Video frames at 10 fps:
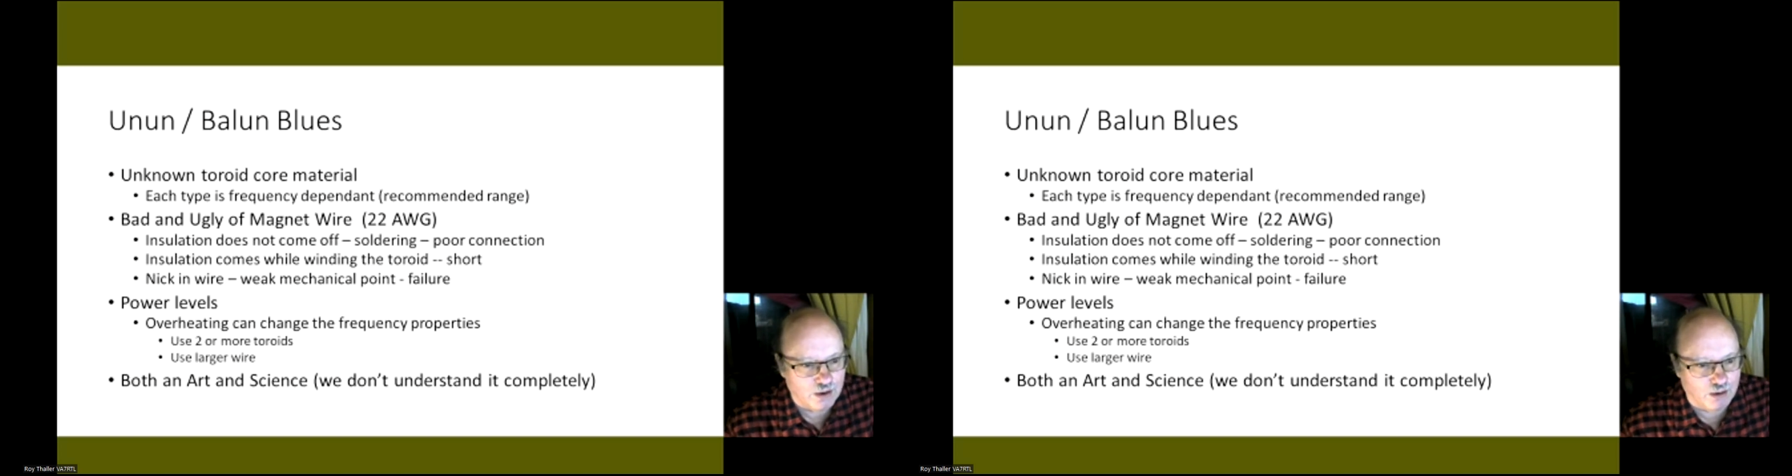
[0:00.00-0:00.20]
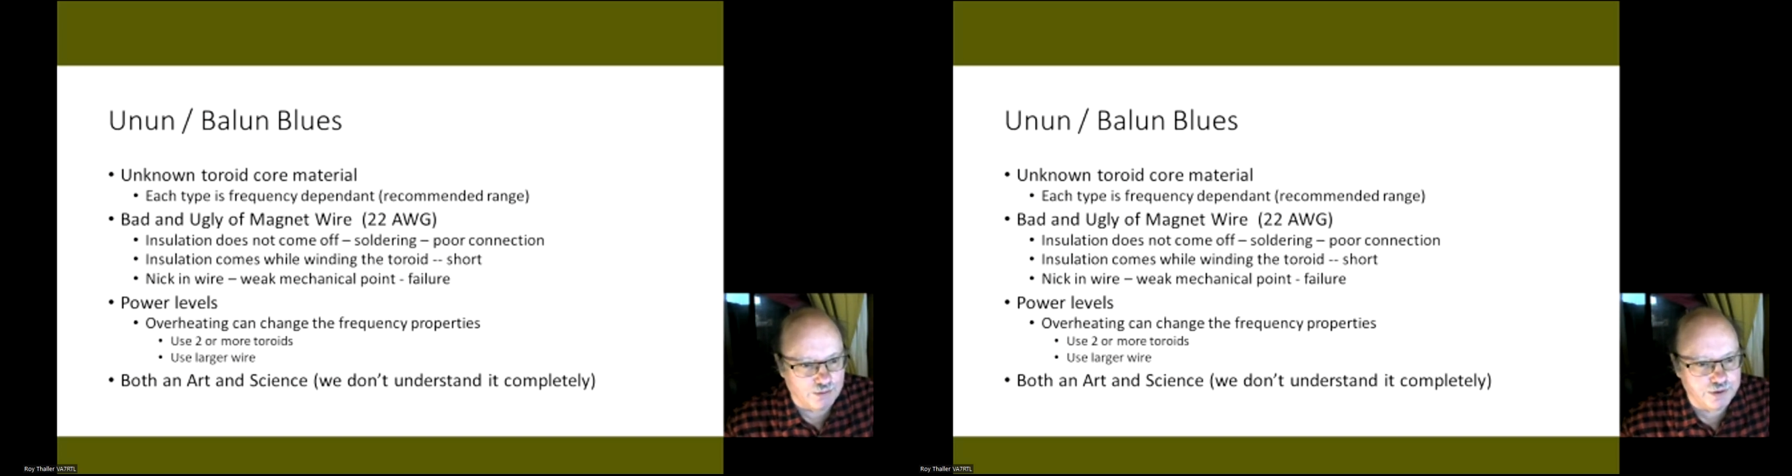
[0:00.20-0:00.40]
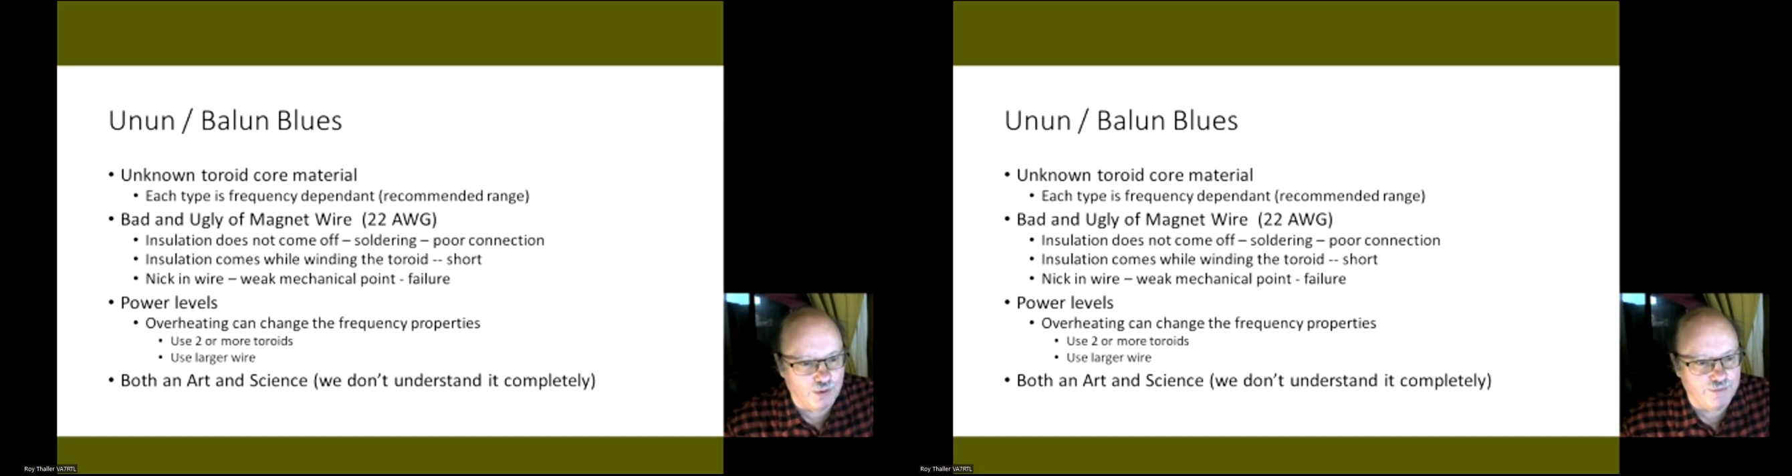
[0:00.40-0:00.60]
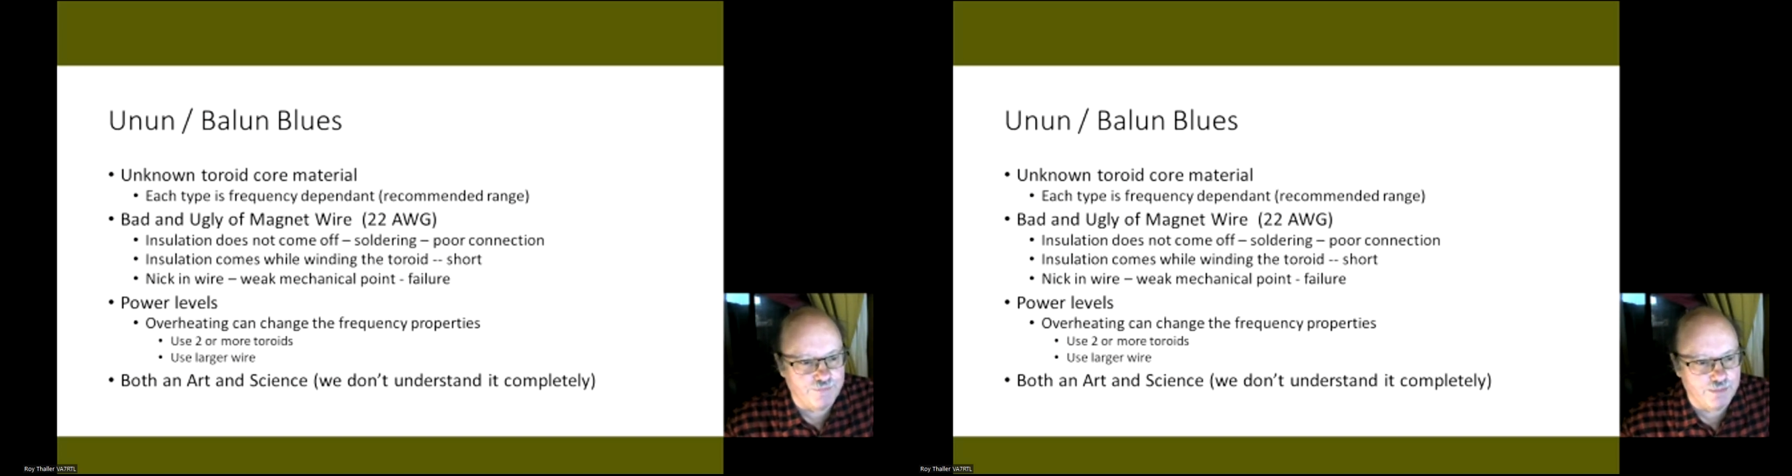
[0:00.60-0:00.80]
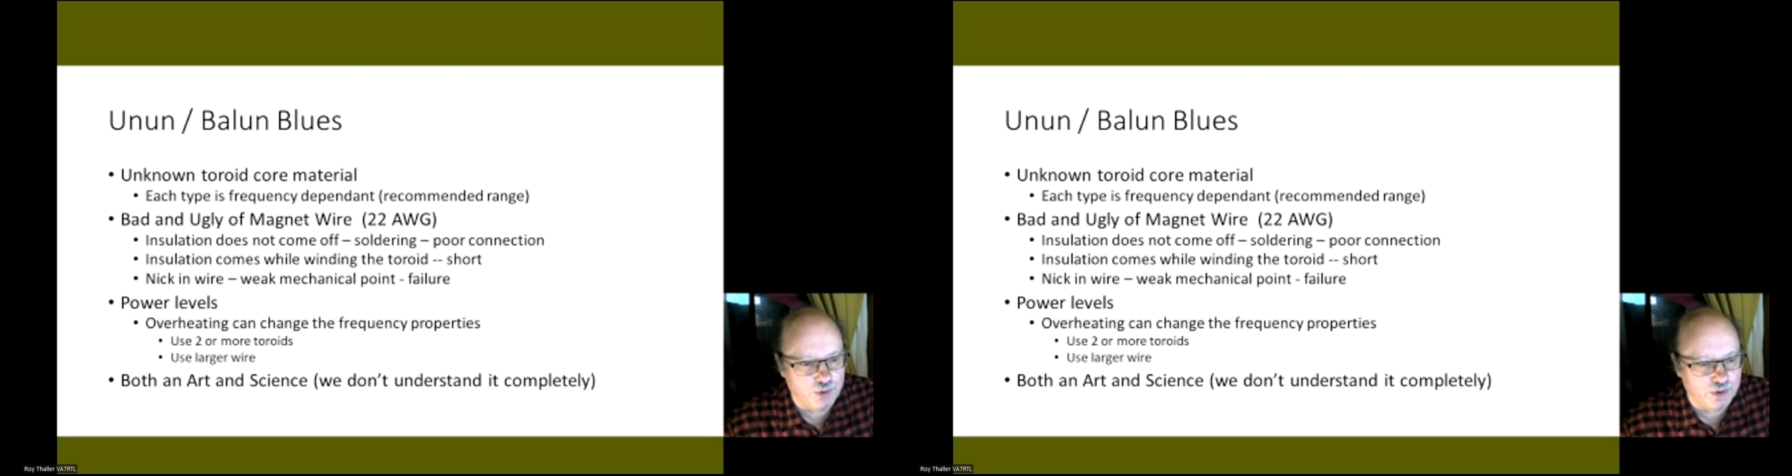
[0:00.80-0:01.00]
Also,
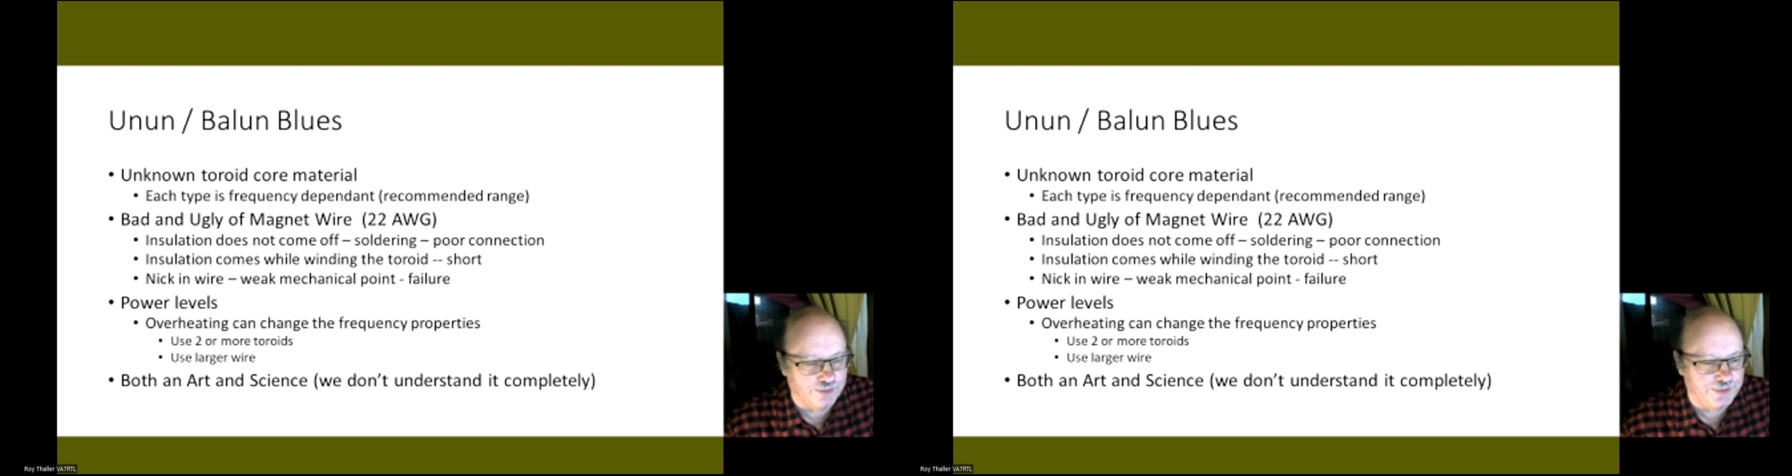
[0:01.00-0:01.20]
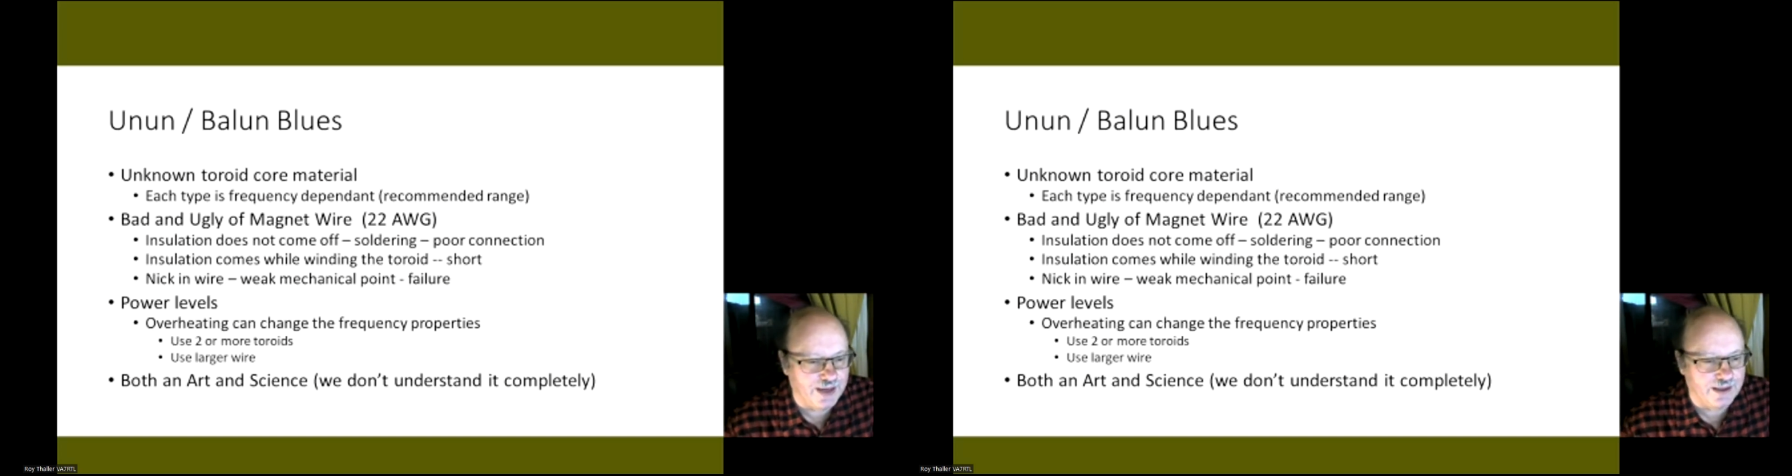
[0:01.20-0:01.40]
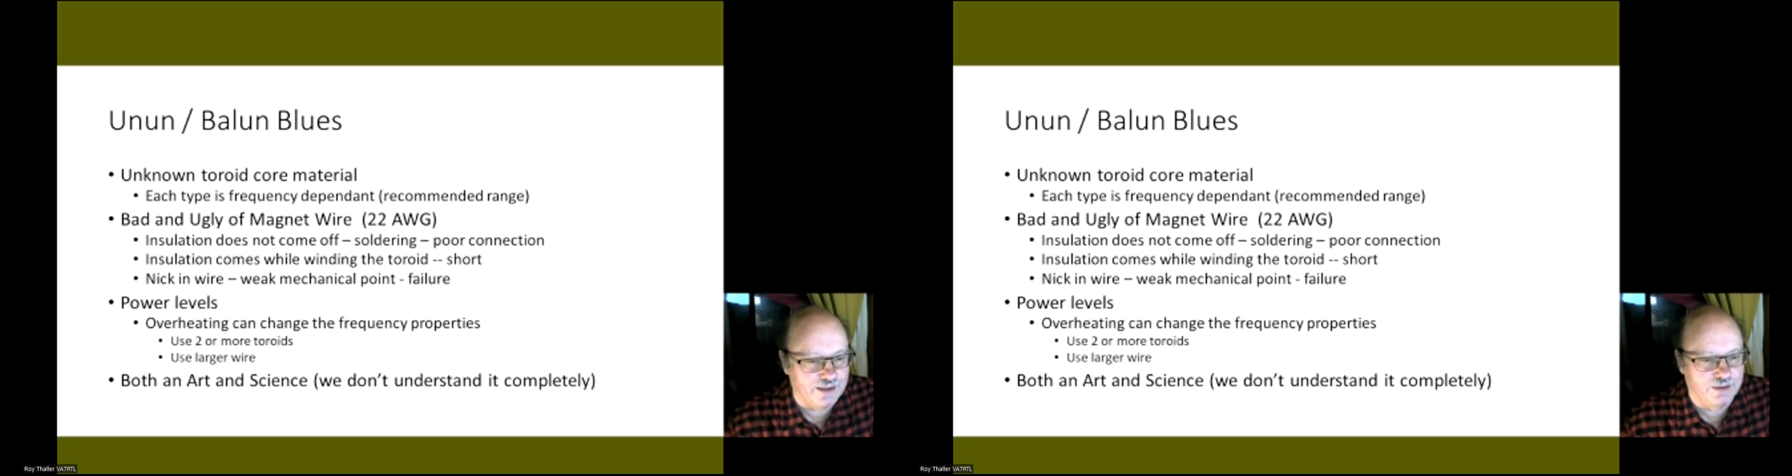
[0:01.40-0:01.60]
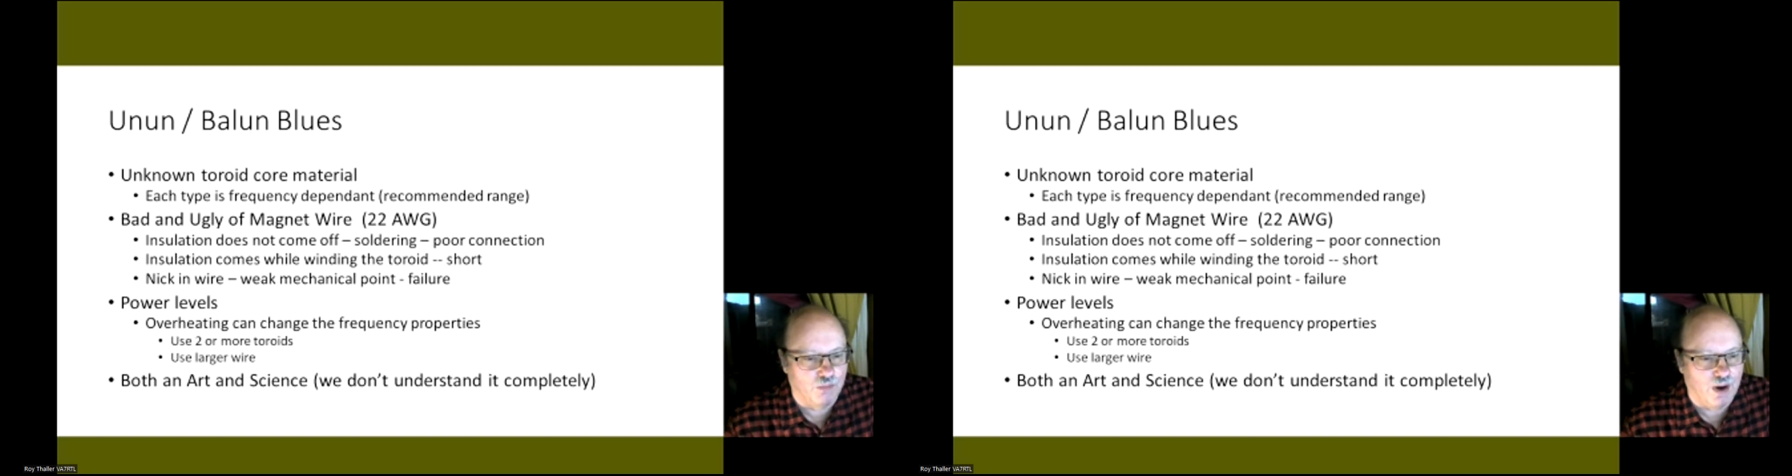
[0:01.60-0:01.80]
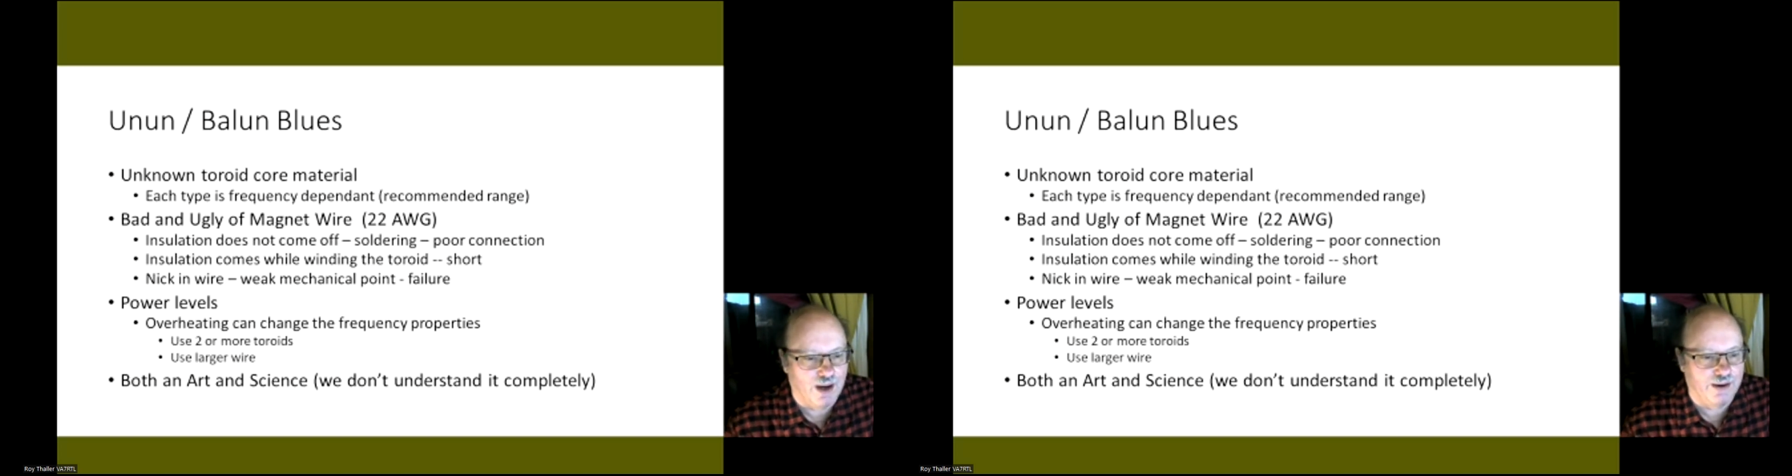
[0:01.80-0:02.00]
if you put a nick in the
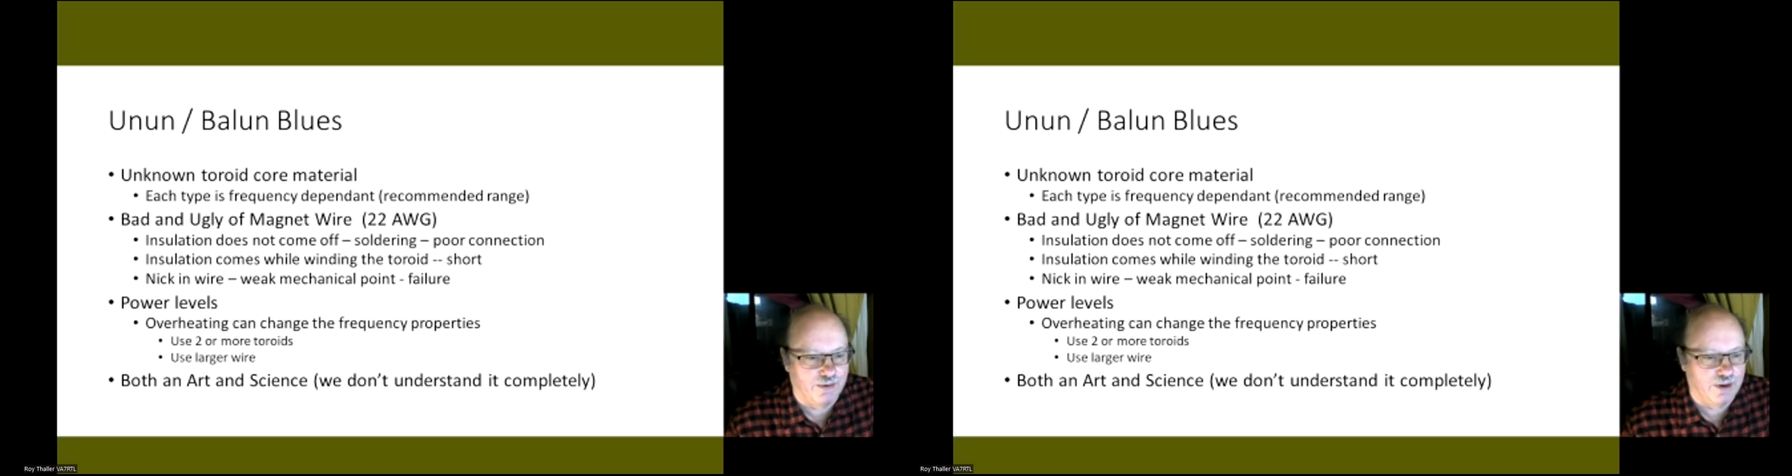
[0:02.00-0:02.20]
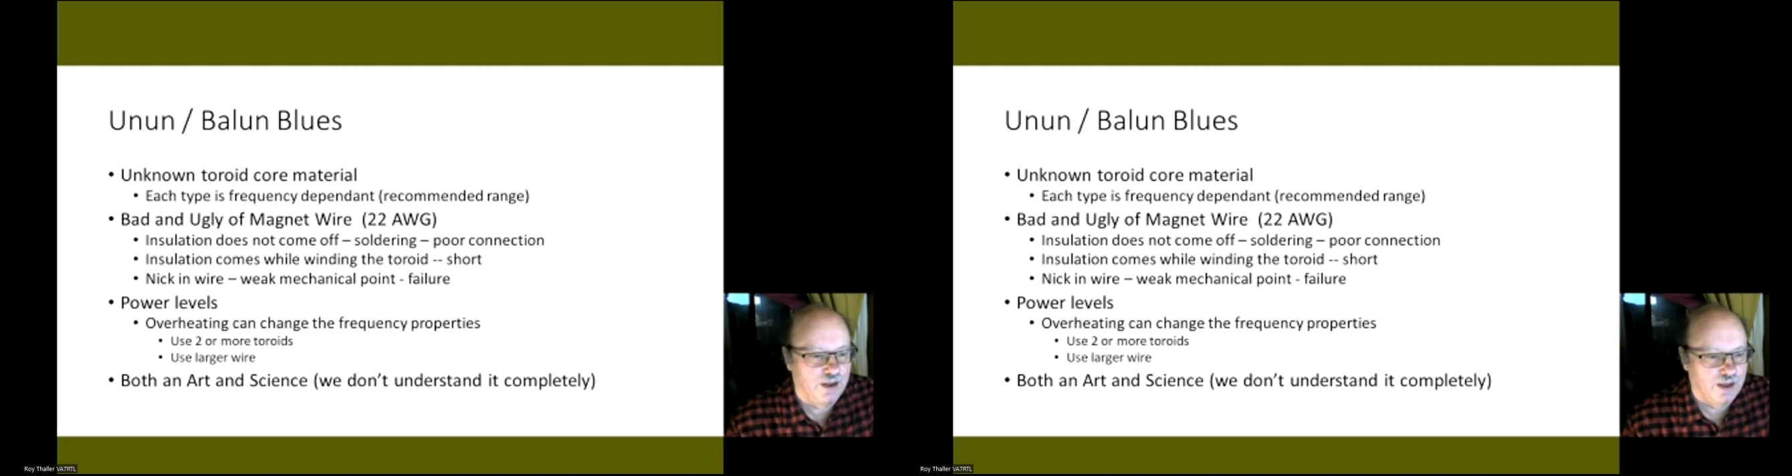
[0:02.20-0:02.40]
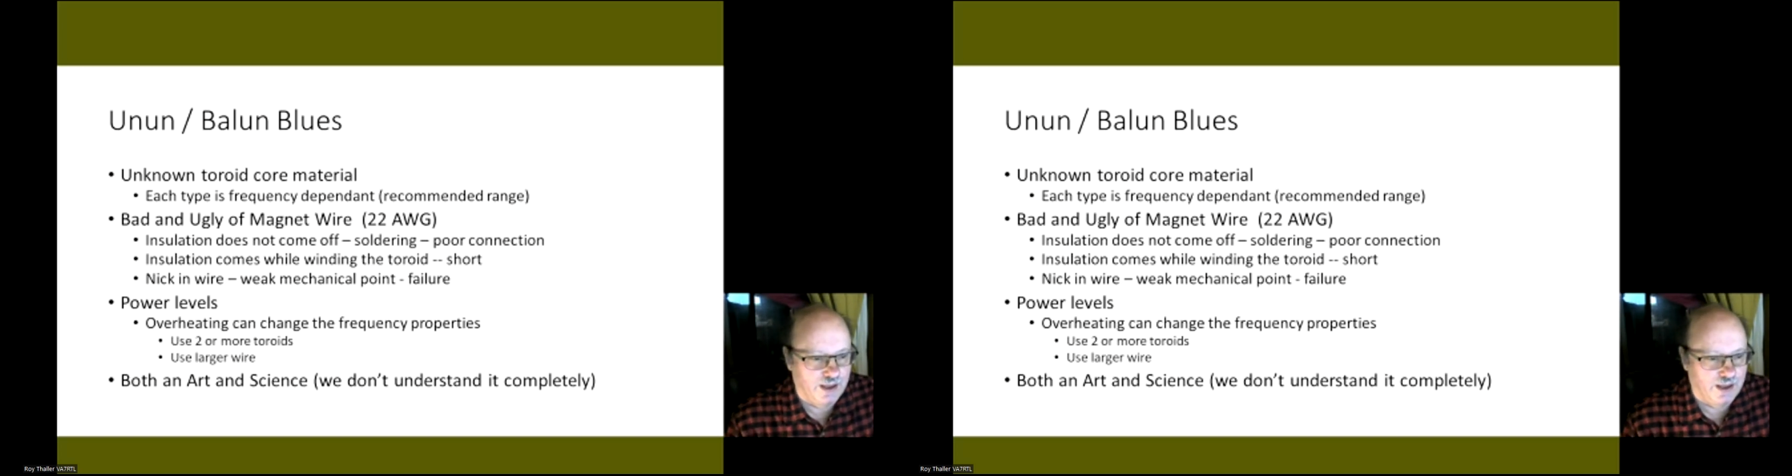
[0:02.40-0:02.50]
wire,